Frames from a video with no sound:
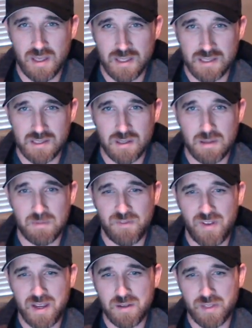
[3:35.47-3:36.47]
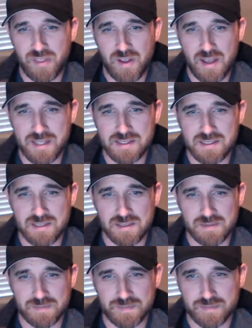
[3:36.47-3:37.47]
Some final thoughts
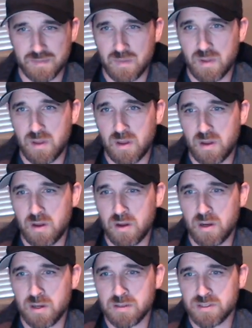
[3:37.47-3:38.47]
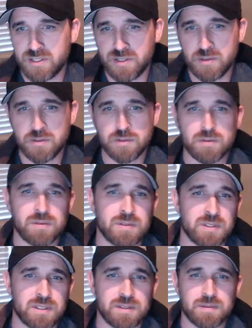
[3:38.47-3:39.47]
are
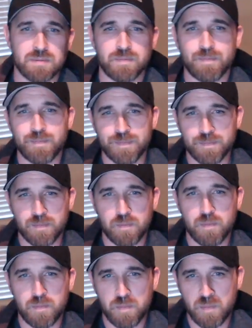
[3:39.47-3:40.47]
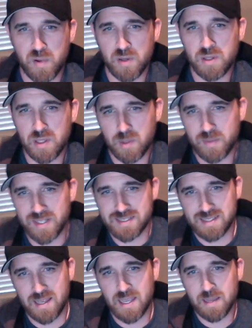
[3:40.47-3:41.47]
to put a little bit of
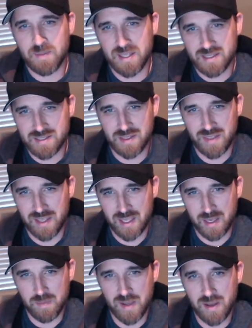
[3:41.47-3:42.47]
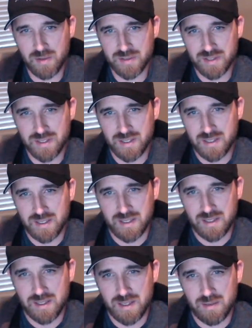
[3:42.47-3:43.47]
time into thinking about
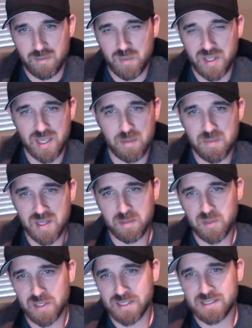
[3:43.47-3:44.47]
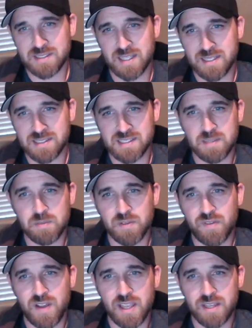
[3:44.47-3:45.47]
being a minimalist and
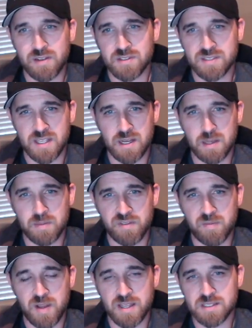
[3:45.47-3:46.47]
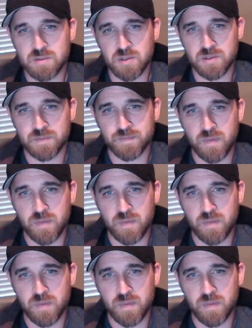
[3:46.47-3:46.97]
simplifying your setup if possible.